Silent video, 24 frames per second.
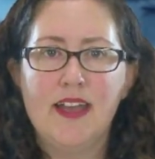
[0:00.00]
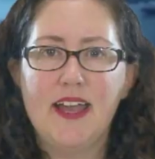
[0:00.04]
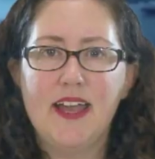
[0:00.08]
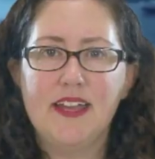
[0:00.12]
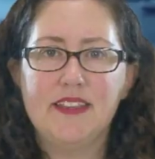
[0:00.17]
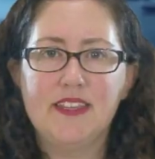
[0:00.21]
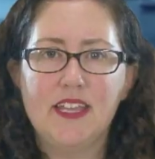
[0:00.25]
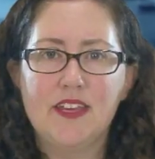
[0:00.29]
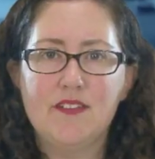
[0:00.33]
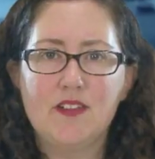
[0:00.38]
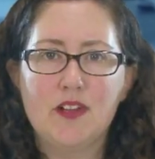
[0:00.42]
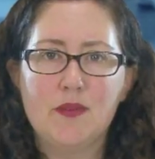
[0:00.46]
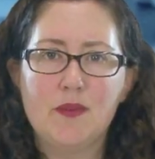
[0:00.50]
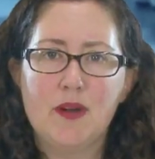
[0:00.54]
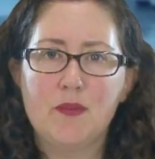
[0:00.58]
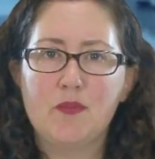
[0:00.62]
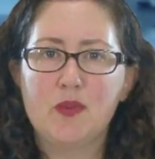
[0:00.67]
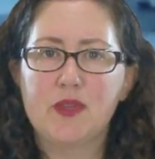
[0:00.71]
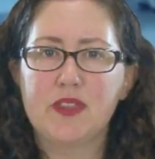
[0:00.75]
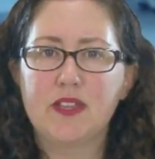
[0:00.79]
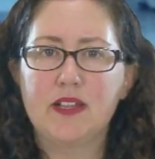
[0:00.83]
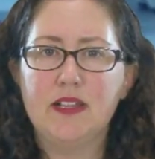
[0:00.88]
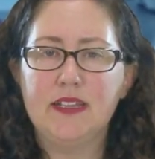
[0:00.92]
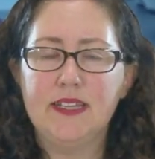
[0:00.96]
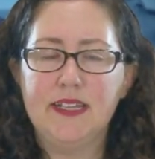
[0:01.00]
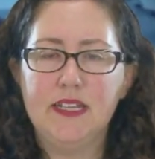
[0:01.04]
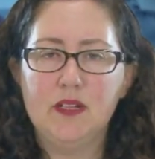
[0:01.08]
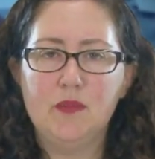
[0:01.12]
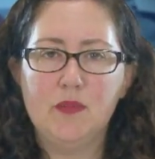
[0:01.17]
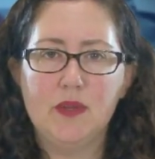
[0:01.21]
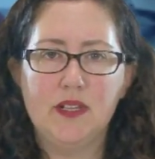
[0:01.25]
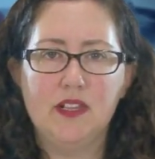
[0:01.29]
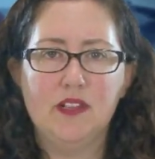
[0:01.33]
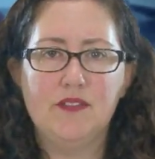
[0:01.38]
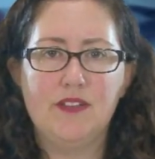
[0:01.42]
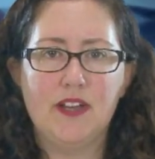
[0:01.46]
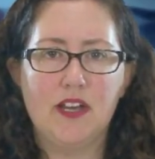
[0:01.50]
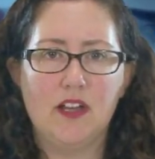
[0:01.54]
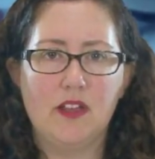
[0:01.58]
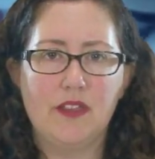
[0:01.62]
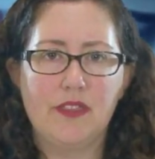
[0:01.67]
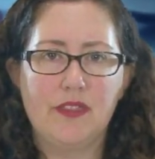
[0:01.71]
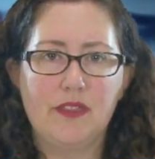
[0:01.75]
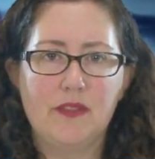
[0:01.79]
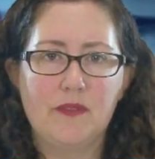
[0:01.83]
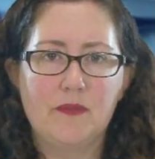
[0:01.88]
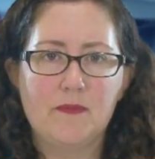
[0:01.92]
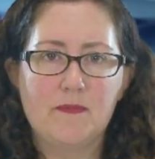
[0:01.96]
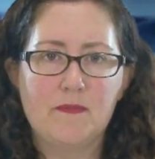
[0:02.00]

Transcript: and they have come up with a clean bill of health.